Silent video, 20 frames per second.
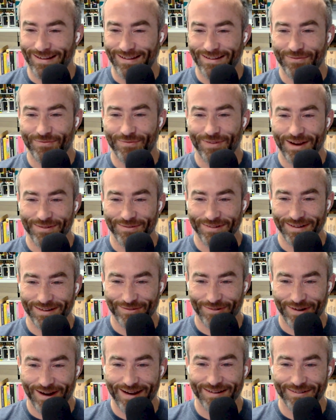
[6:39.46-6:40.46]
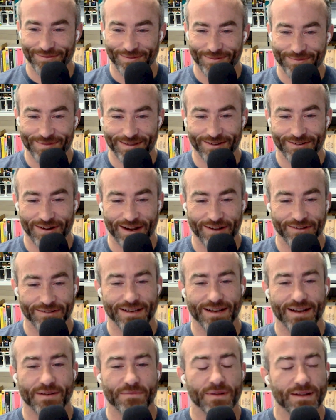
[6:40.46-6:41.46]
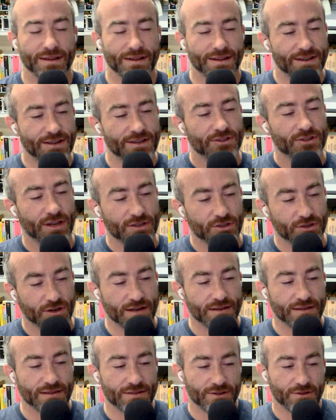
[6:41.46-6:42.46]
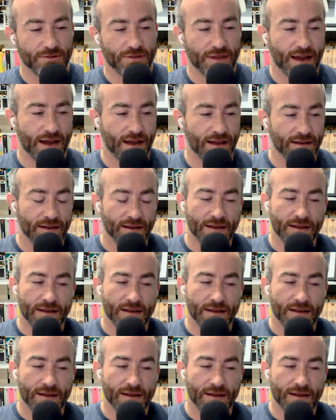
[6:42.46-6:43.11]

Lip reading: if I rewrite it from the ground up. So I tried to do that.